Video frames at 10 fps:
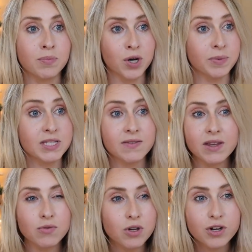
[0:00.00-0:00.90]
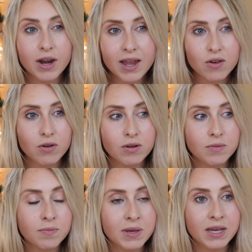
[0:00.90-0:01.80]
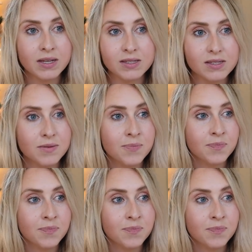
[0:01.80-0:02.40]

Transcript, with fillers: purposely roll your ankle because